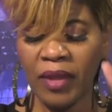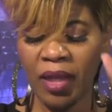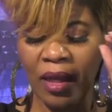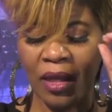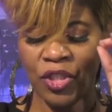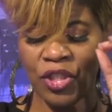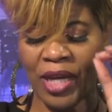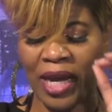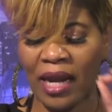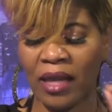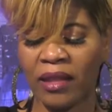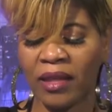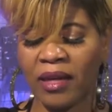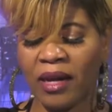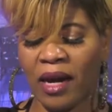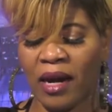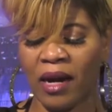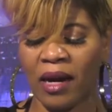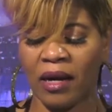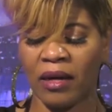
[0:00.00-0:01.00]
she got out of the
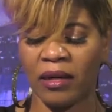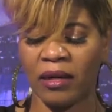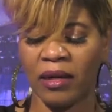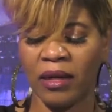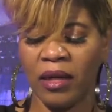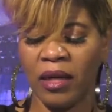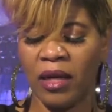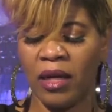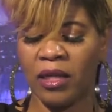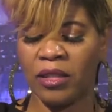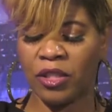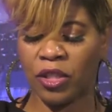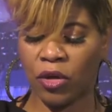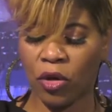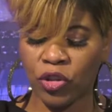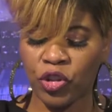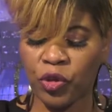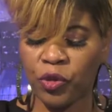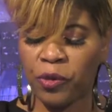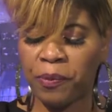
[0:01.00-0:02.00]
car to go
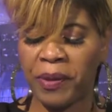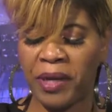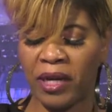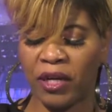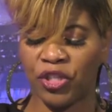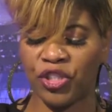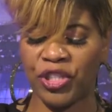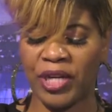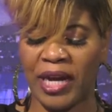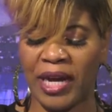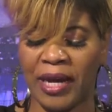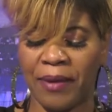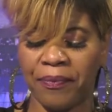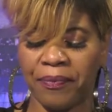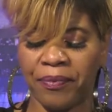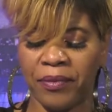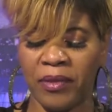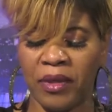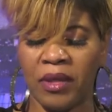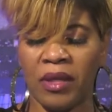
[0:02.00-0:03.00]
to the repair shop.
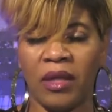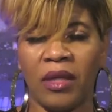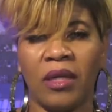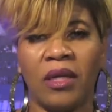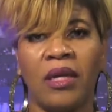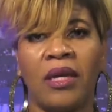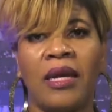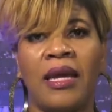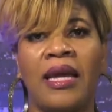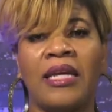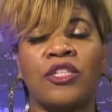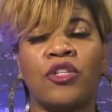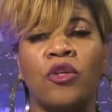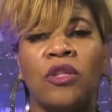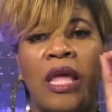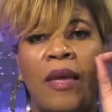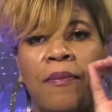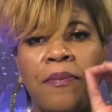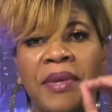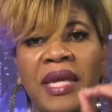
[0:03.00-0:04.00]
And so
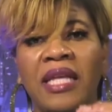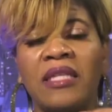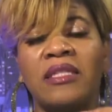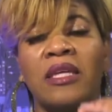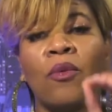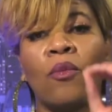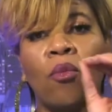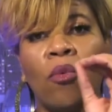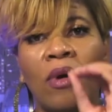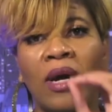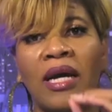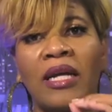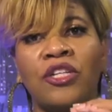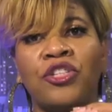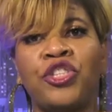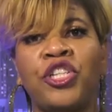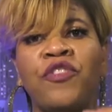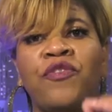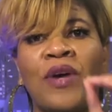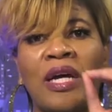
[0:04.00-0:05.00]
that means that what?
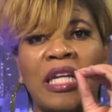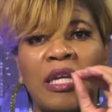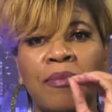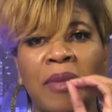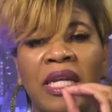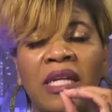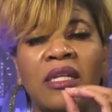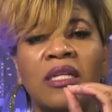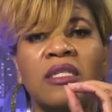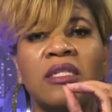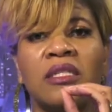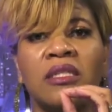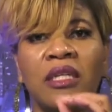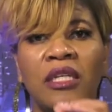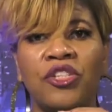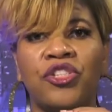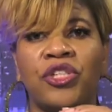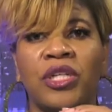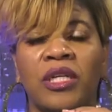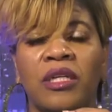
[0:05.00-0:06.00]
She finally made a
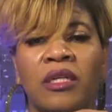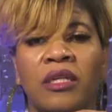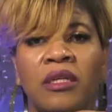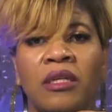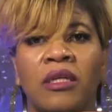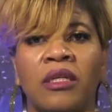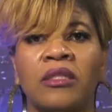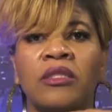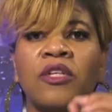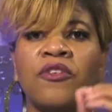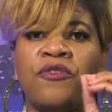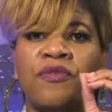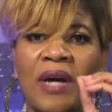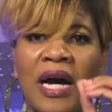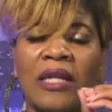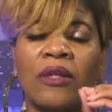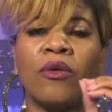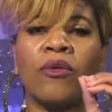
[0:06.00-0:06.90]
decision to follow